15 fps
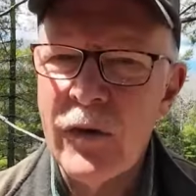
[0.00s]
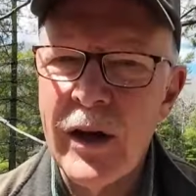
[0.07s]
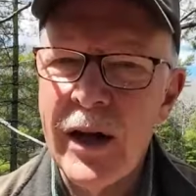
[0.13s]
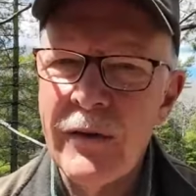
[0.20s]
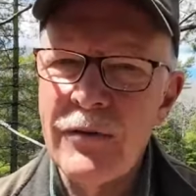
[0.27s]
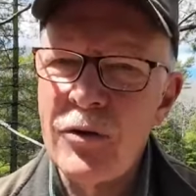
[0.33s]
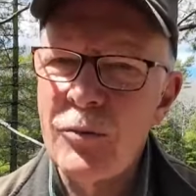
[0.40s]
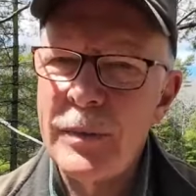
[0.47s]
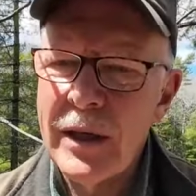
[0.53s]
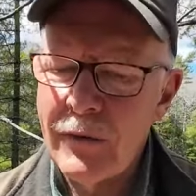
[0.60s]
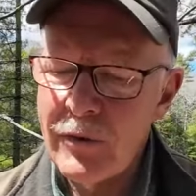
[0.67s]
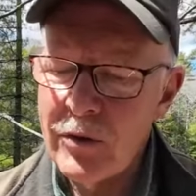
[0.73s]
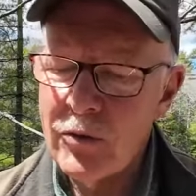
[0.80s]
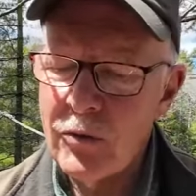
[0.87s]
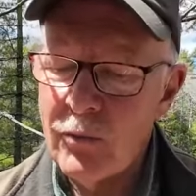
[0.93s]
You have to be
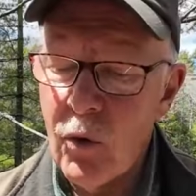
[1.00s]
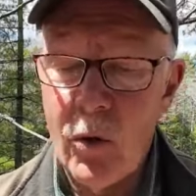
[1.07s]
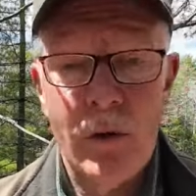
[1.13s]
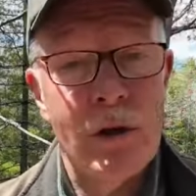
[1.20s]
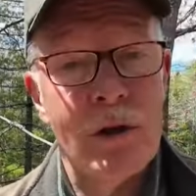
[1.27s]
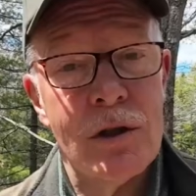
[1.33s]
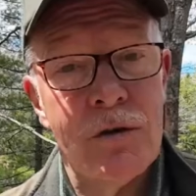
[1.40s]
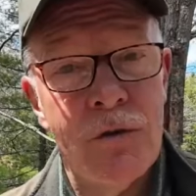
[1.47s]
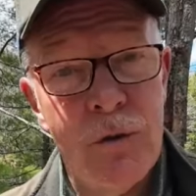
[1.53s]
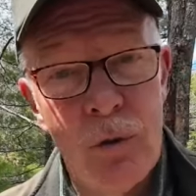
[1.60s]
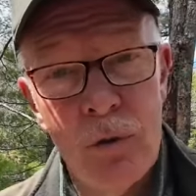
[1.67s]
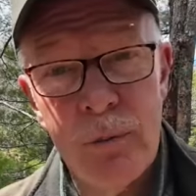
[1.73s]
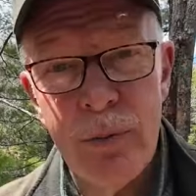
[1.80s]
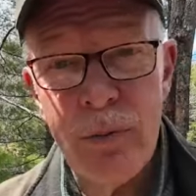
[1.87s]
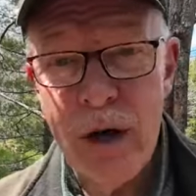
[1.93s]
able to do more than just
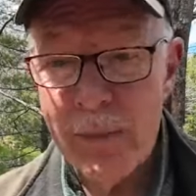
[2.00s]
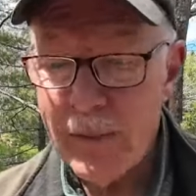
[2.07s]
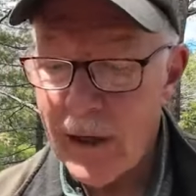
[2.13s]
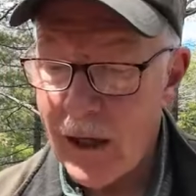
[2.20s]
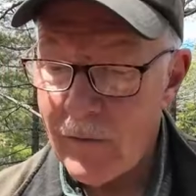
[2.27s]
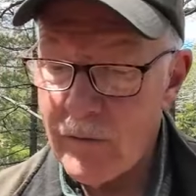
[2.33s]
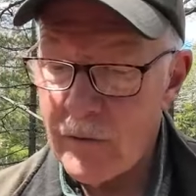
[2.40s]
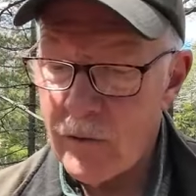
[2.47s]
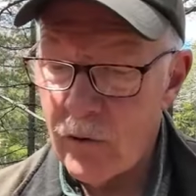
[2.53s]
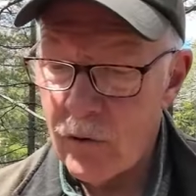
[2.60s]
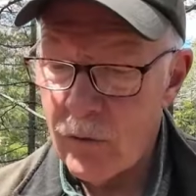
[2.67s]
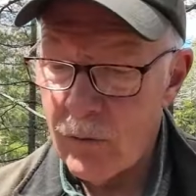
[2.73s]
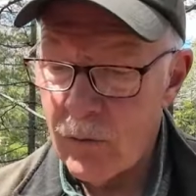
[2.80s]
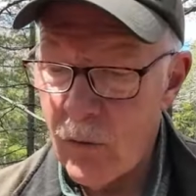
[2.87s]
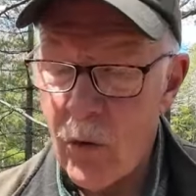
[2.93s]
food prep. You have to
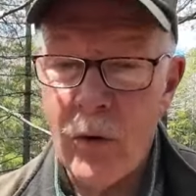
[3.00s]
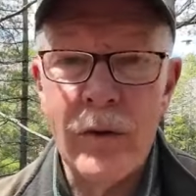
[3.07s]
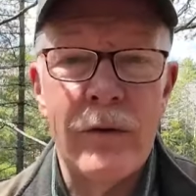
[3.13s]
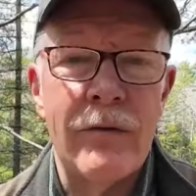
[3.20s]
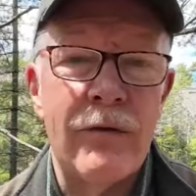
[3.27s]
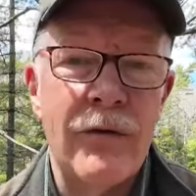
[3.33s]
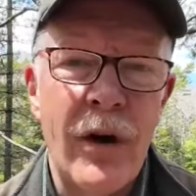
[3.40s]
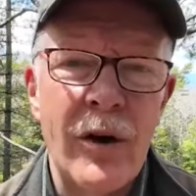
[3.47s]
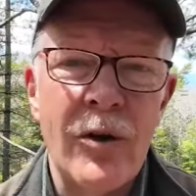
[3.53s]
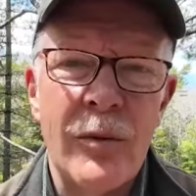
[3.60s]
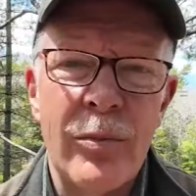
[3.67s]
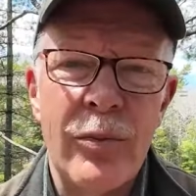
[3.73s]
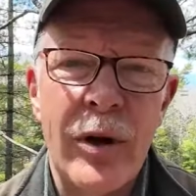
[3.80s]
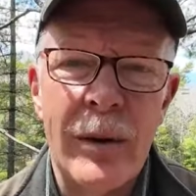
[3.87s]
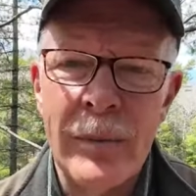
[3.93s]
do more than fire
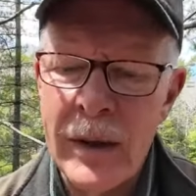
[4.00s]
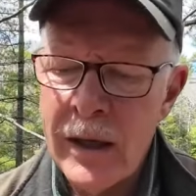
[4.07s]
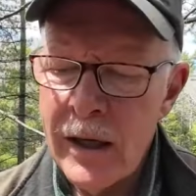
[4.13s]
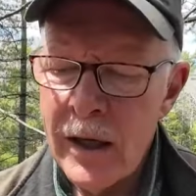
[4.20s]
prep.